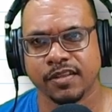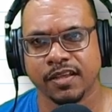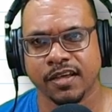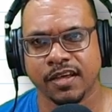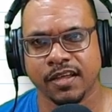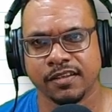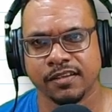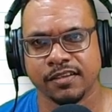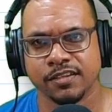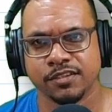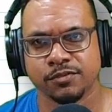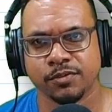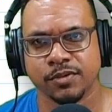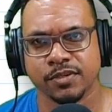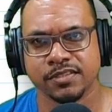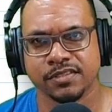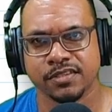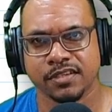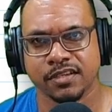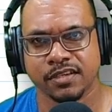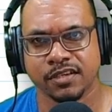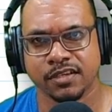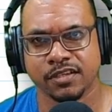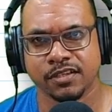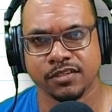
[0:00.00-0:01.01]
and this was
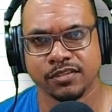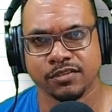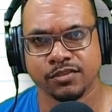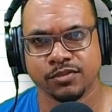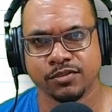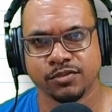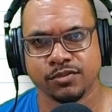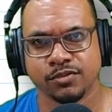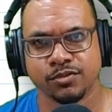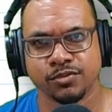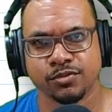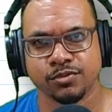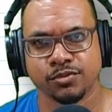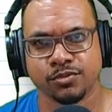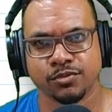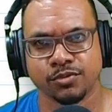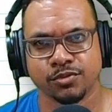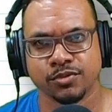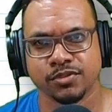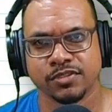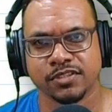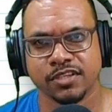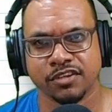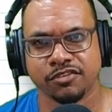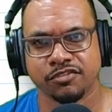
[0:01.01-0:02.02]
a 2
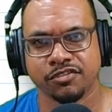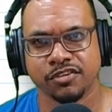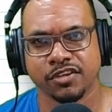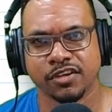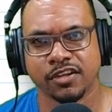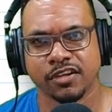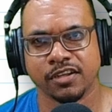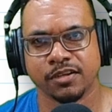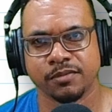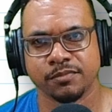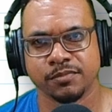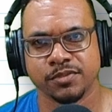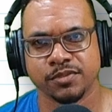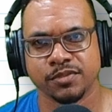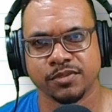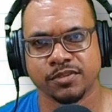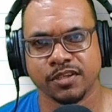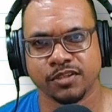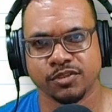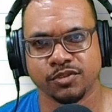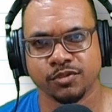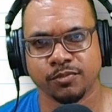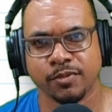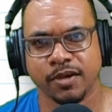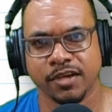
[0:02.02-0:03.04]
rows and 3 columns, so
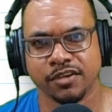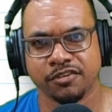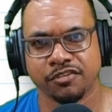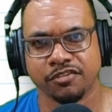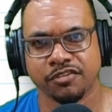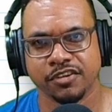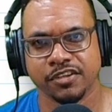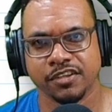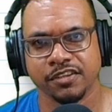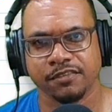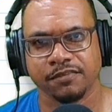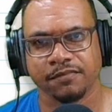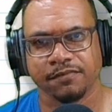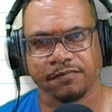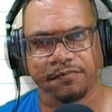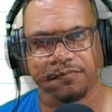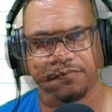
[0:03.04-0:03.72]
that 2 by 3.